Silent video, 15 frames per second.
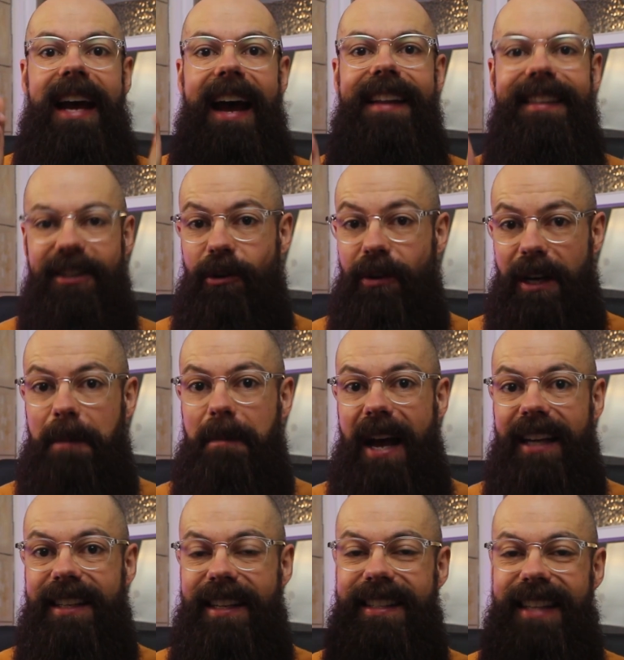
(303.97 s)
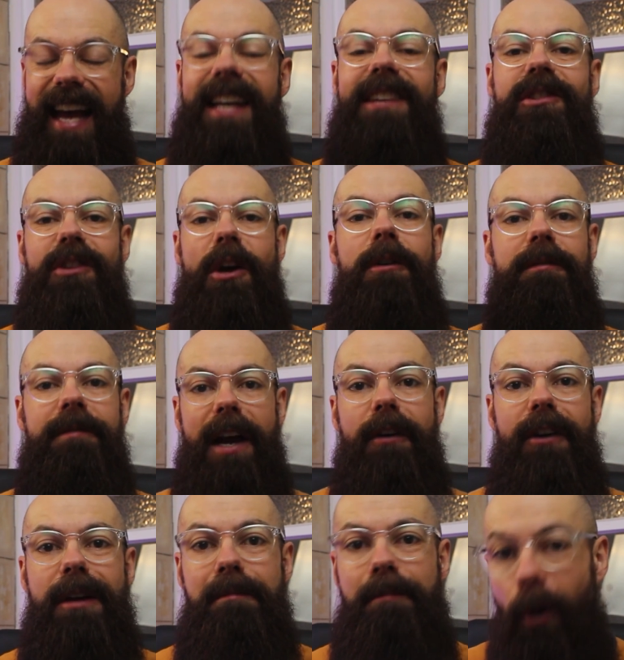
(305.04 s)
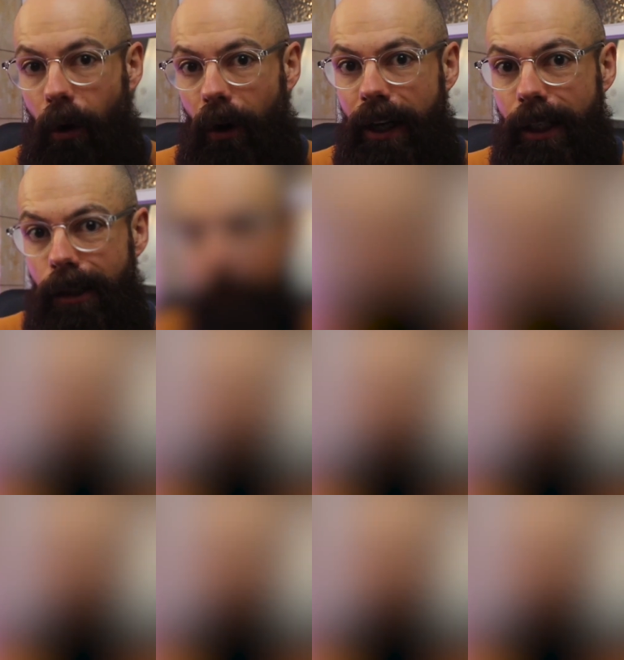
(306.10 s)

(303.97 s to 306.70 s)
And during a master's, that is so very important.